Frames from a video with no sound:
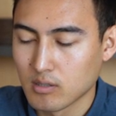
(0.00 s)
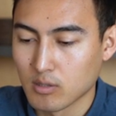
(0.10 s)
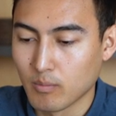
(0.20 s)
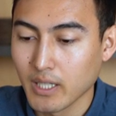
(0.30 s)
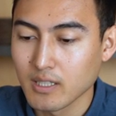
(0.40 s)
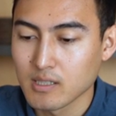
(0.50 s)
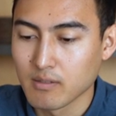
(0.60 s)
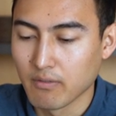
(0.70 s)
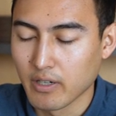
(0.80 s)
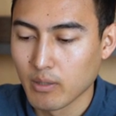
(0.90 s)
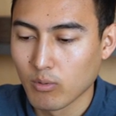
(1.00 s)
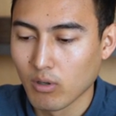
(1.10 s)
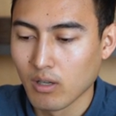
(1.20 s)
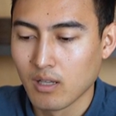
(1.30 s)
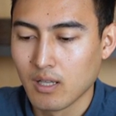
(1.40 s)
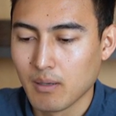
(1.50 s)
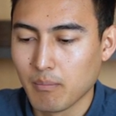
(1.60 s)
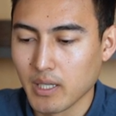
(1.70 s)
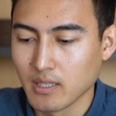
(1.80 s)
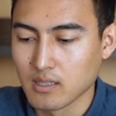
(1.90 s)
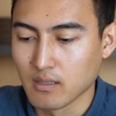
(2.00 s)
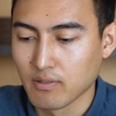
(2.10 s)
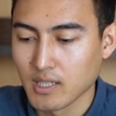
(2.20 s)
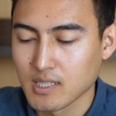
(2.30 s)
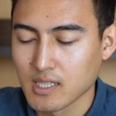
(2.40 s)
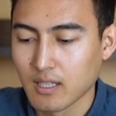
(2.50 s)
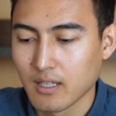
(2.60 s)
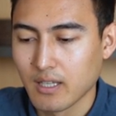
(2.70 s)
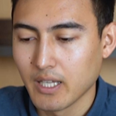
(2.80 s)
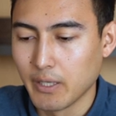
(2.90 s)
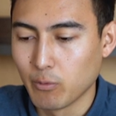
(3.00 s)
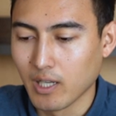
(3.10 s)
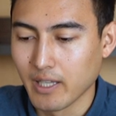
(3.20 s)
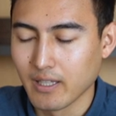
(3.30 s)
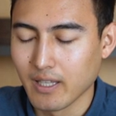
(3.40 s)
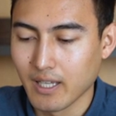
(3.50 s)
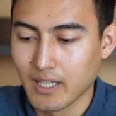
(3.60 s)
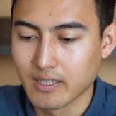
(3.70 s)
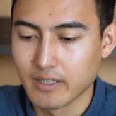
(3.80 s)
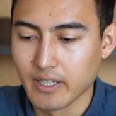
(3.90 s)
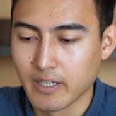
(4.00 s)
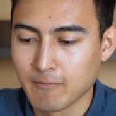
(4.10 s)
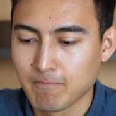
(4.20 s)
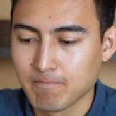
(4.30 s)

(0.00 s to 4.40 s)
so minus the variable minus the fixed, and we'll hit enter there.